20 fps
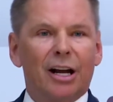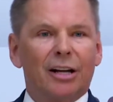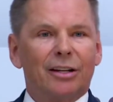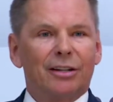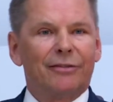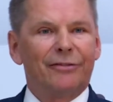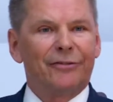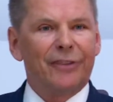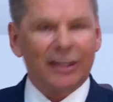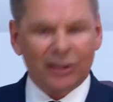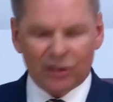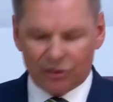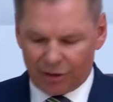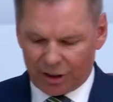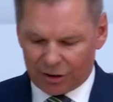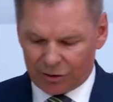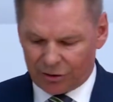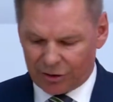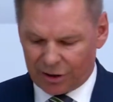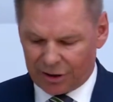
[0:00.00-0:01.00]
the
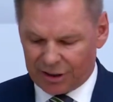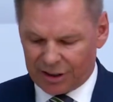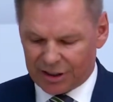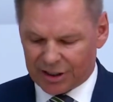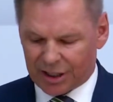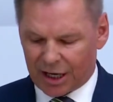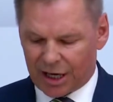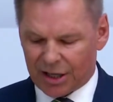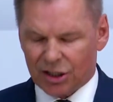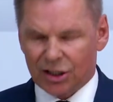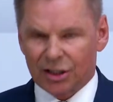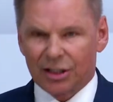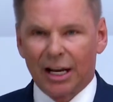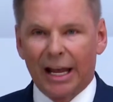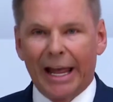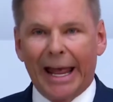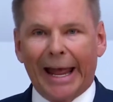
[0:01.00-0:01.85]
veteran organization,